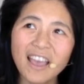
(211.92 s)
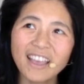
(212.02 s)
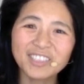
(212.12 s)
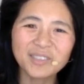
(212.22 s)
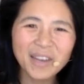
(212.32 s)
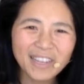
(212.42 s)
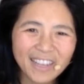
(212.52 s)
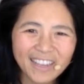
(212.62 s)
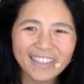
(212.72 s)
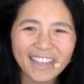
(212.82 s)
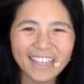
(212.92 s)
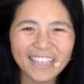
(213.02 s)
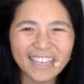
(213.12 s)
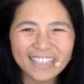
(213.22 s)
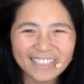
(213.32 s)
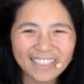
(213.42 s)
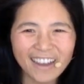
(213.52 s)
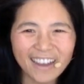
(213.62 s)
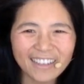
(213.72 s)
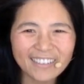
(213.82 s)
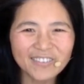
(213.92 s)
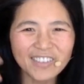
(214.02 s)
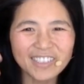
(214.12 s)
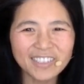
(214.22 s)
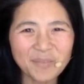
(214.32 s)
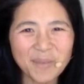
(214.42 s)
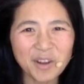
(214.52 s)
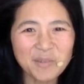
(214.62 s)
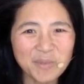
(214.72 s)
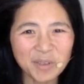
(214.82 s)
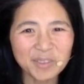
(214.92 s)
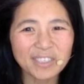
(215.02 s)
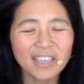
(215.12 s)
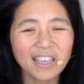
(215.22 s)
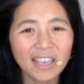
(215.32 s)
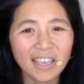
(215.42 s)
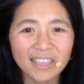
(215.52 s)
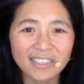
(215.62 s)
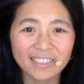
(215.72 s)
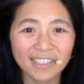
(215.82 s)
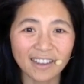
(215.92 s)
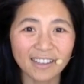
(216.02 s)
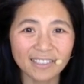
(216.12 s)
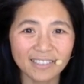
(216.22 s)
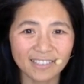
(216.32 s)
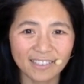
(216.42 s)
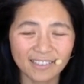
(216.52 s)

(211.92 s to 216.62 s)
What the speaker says: and she went in, and inside was a pair of boots, his size.